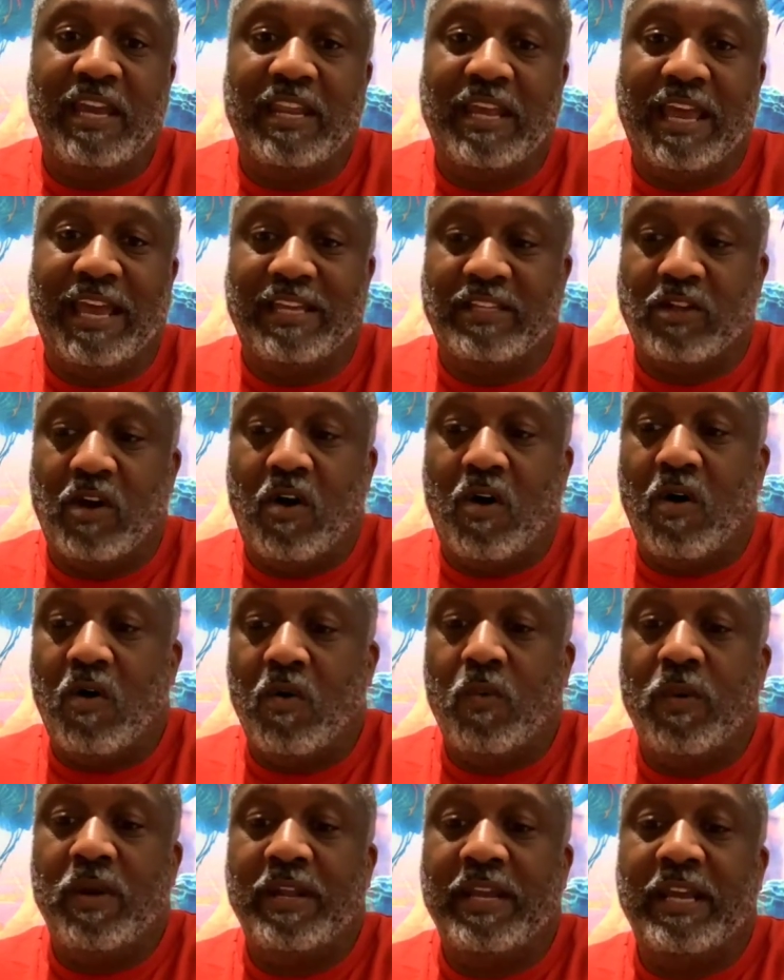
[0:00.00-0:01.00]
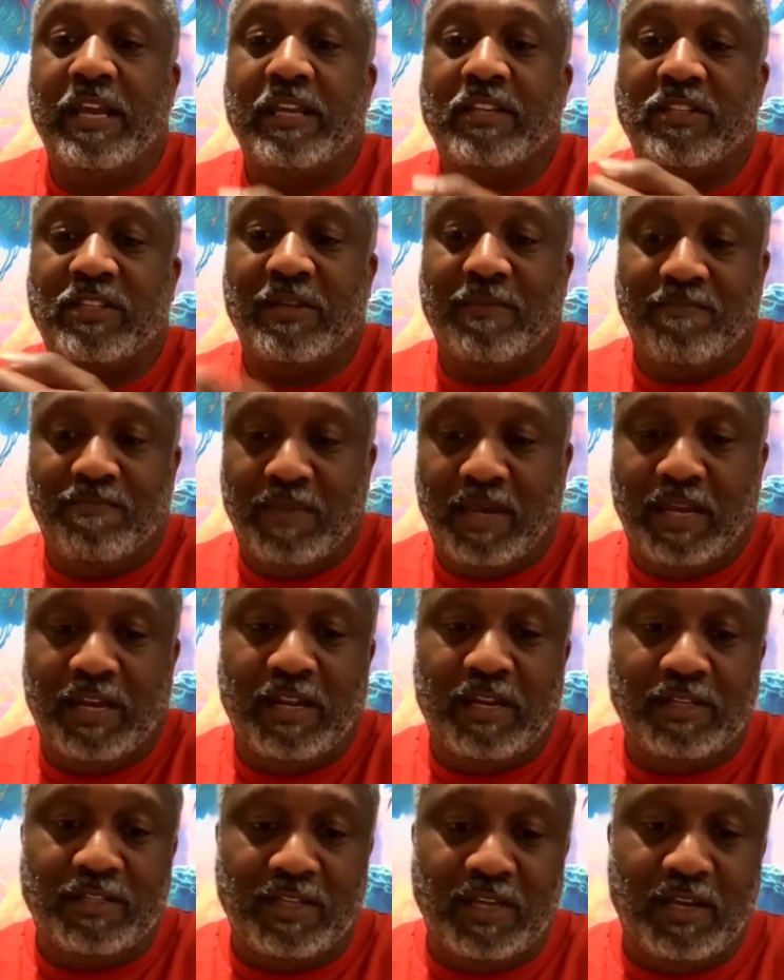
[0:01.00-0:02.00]
It has already
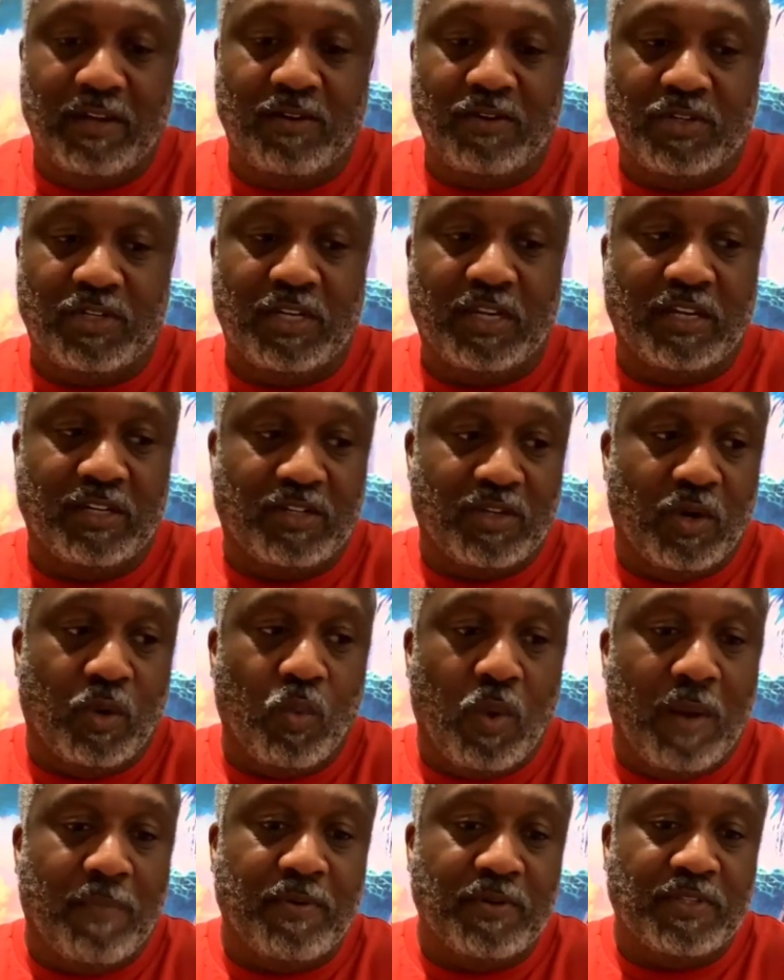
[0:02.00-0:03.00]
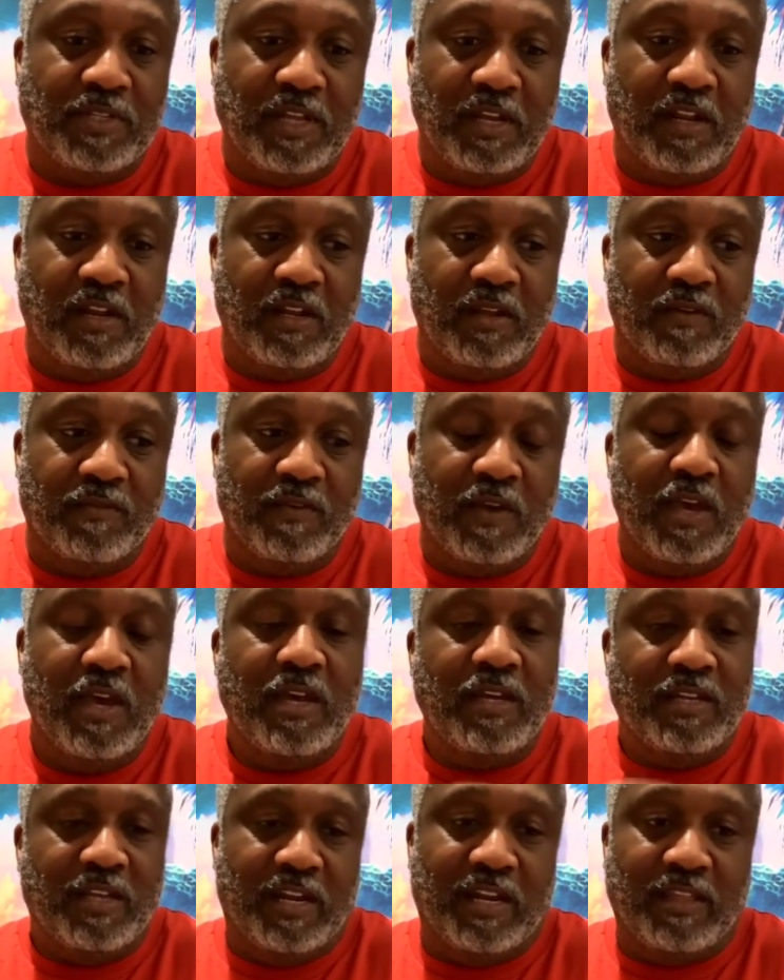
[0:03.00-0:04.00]
submitted its energy into a representative
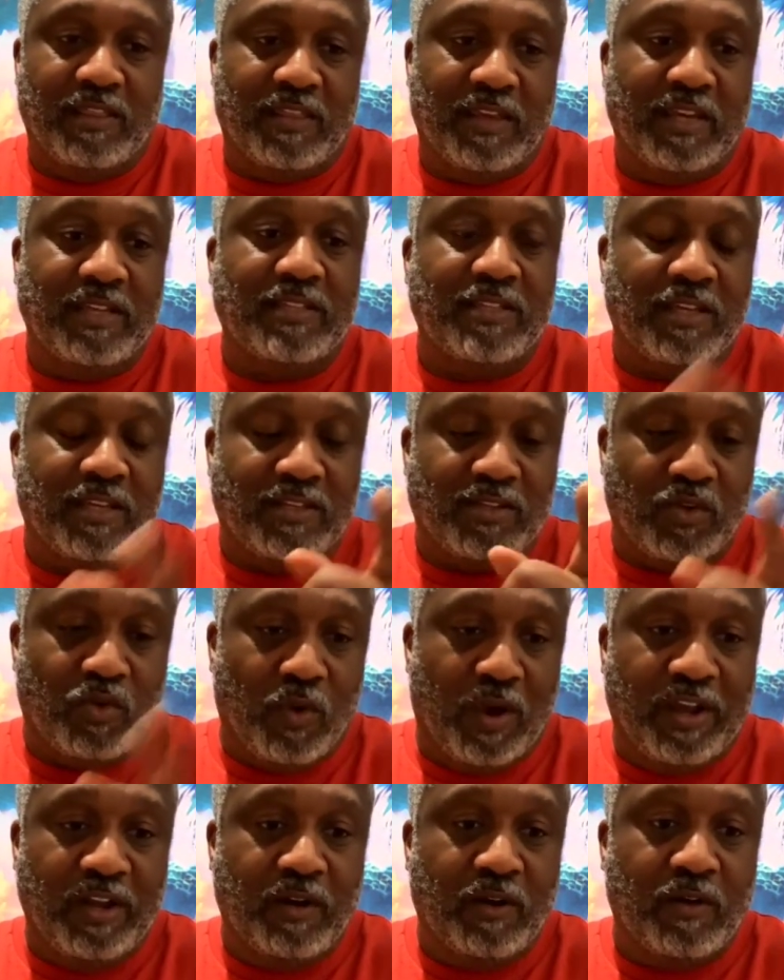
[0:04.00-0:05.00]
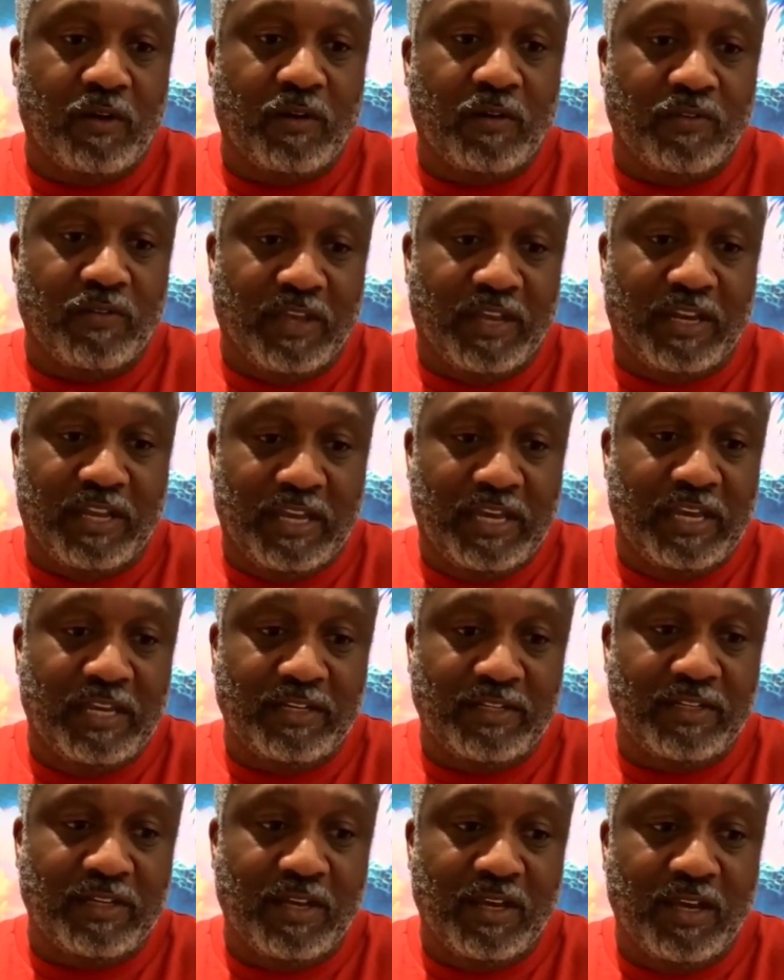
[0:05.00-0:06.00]
that it thinks is greater than
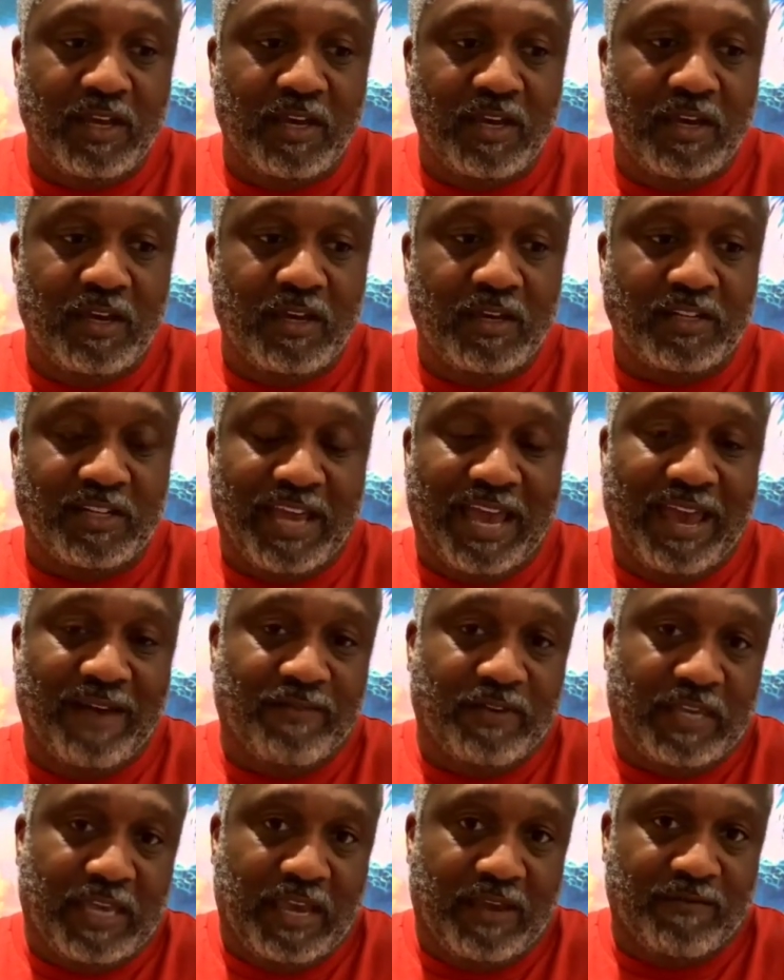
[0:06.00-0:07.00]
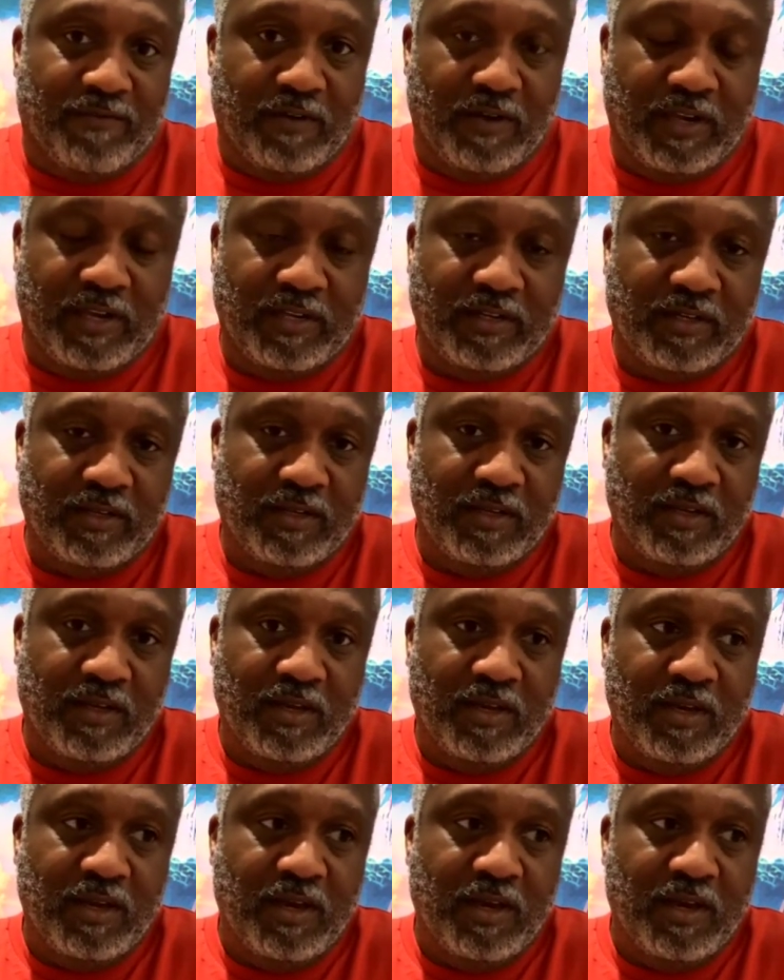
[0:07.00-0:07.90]
it to advocate for it.